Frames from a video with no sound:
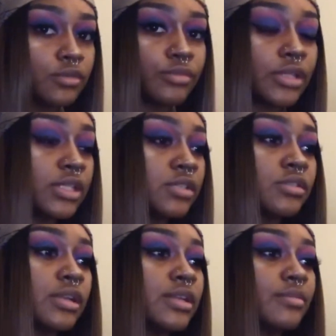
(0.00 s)
But they still
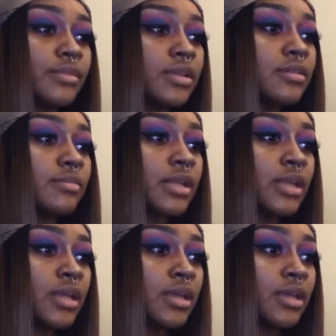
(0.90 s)
trying to hit me up
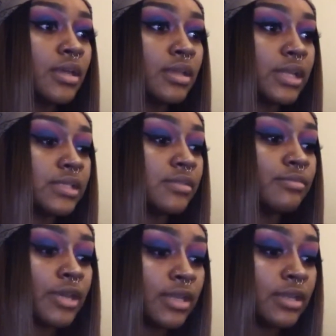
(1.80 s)
like some
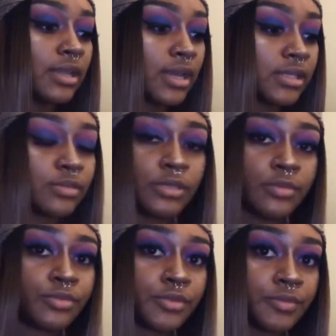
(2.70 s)
petty ass
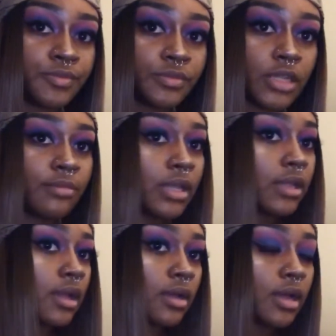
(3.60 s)
people. I'm like,
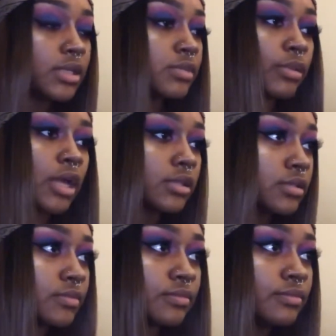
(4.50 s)
I just blocked them.